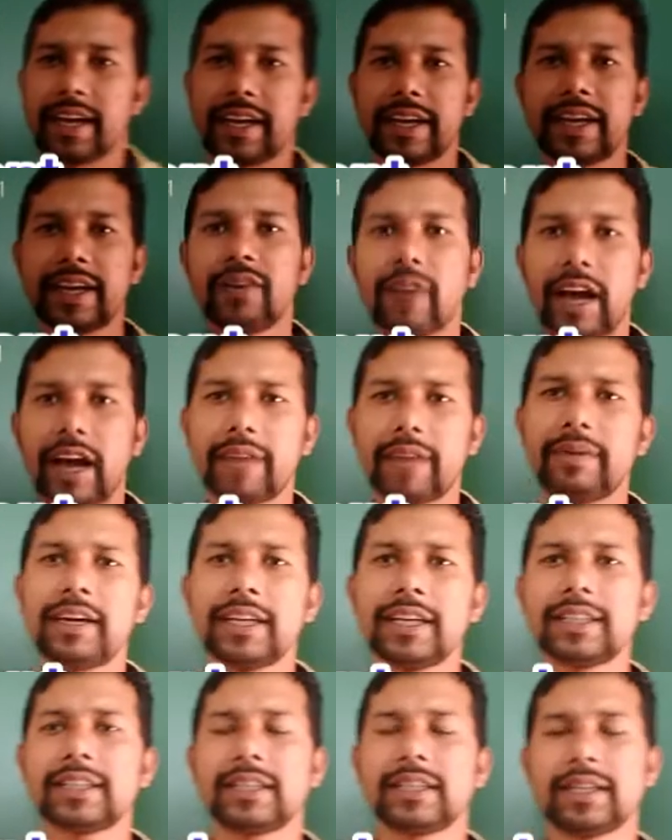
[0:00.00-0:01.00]
Environment
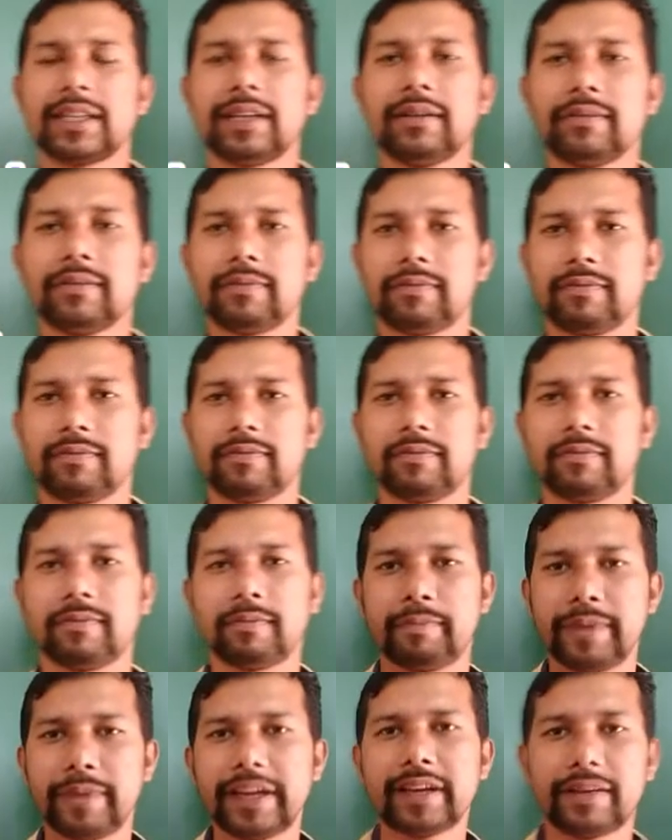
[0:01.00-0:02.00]
is the
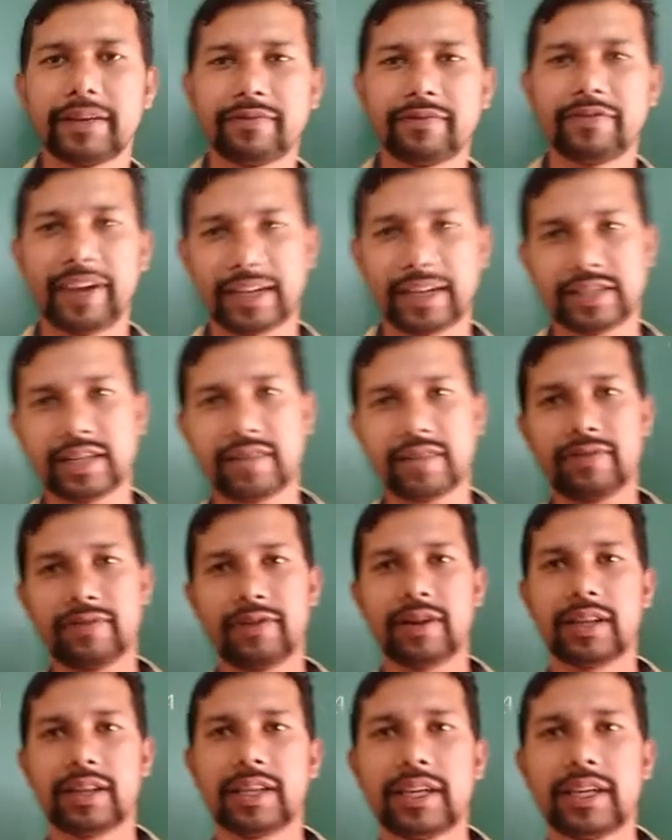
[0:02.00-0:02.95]
big factor for